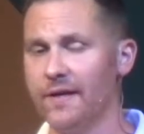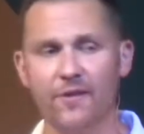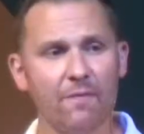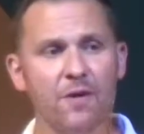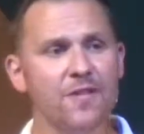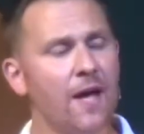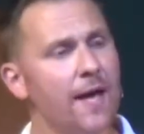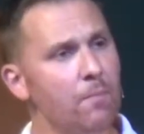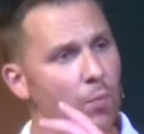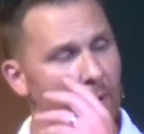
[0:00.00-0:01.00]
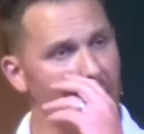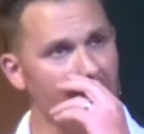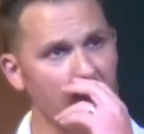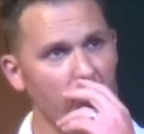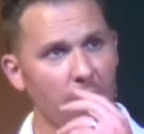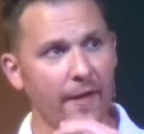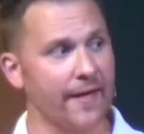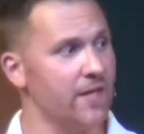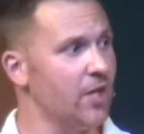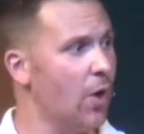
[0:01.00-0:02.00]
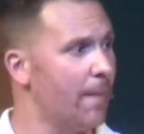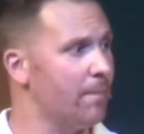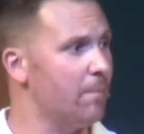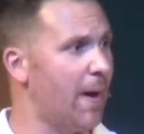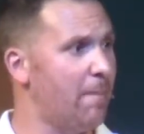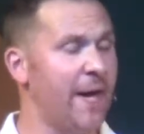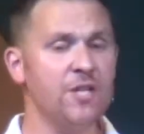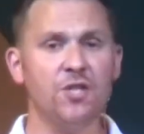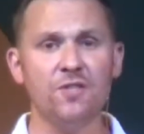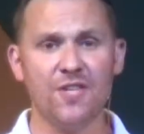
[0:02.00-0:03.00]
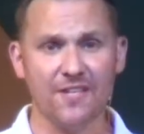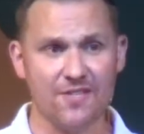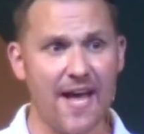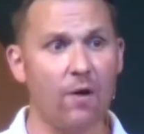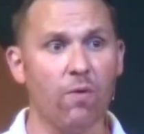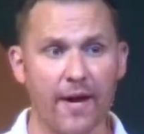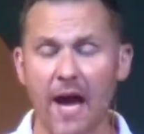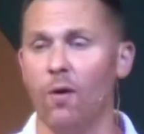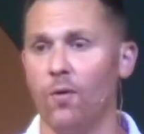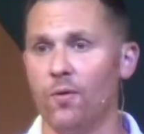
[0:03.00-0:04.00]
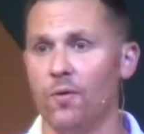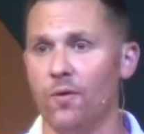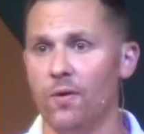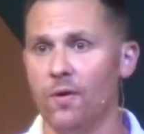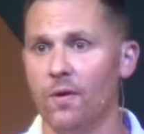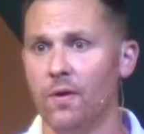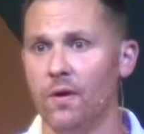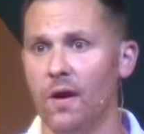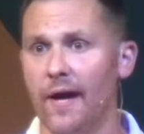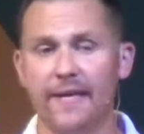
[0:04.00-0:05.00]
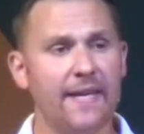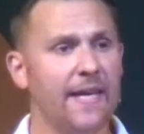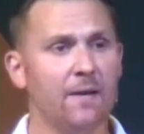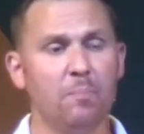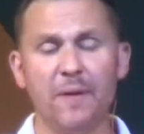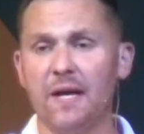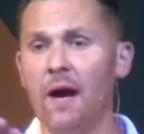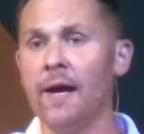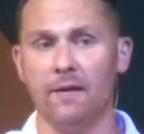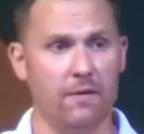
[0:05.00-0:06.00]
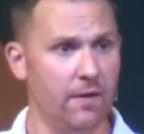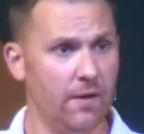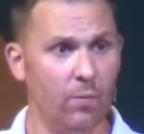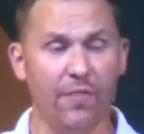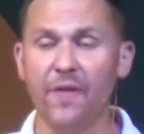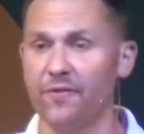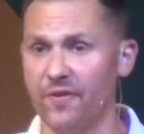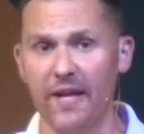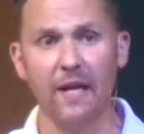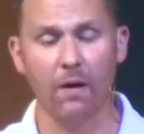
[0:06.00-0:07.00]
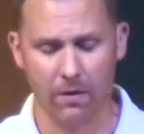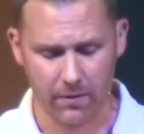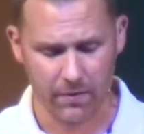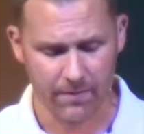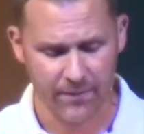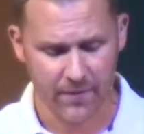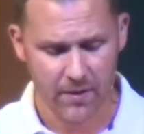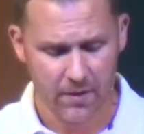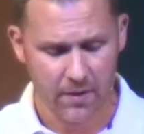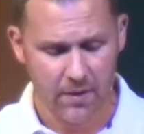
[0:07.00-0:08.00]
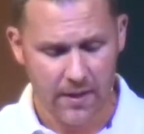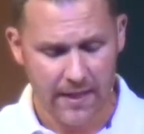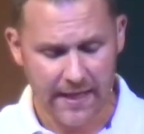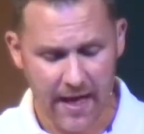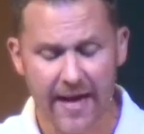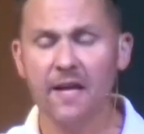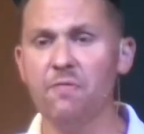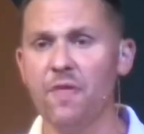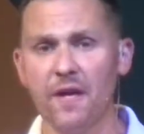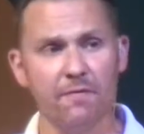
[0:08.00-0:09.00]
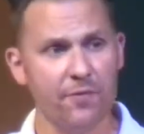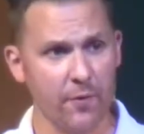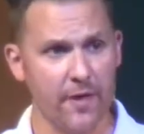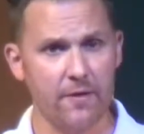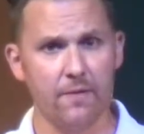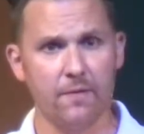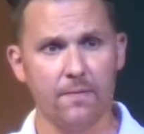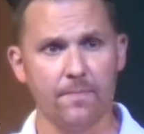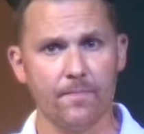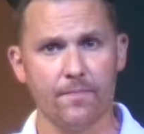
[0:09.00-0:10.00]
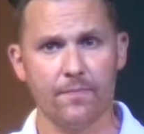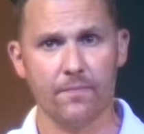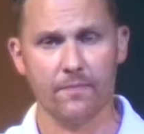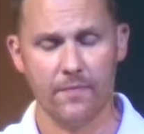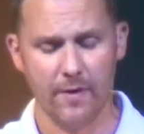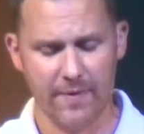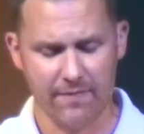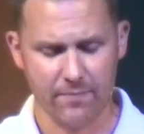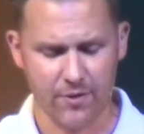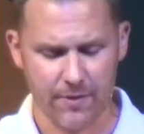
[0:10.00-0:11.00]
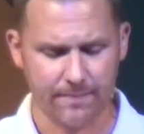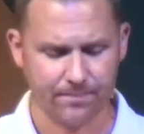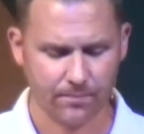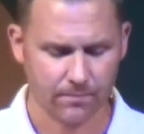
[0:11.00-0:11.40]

Like, is there ever a time where we're like, my patience has now run out. I can't be kind with this any longer. And I can think of 3. Let me give them to you.